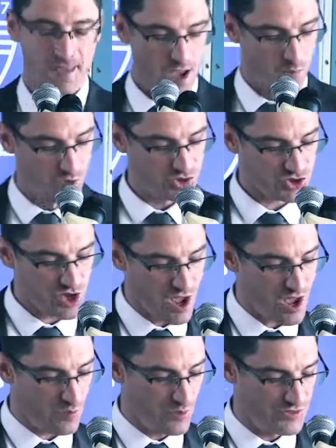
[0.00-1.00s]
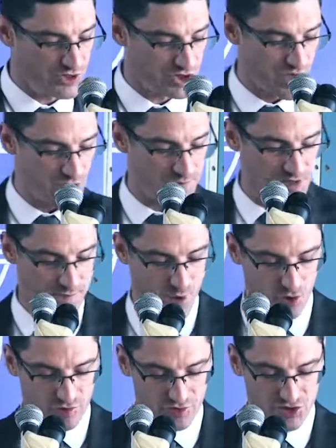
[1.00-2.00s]
And we'll start with the term
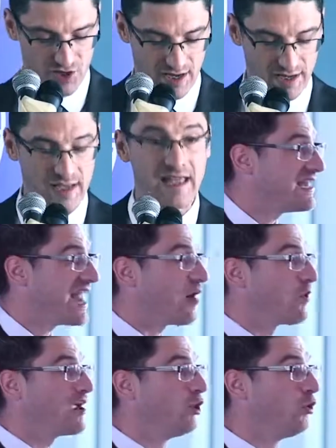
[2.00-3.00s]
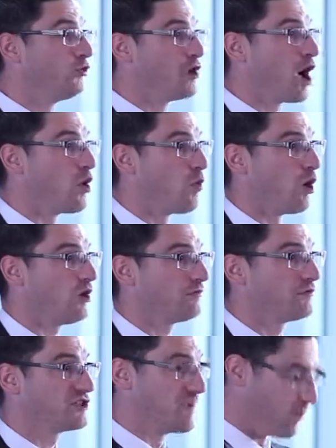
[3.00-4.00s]
democracy. Now, we all know
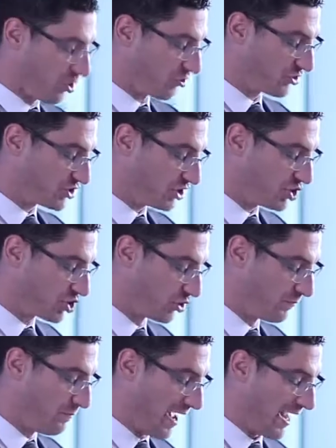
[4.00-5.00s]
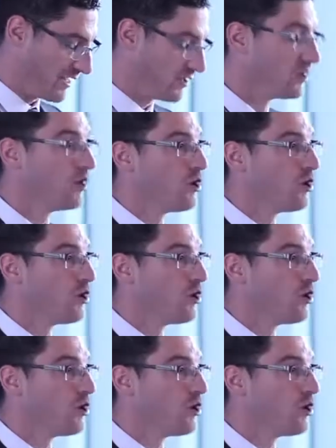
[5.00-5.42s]
what democracy should be.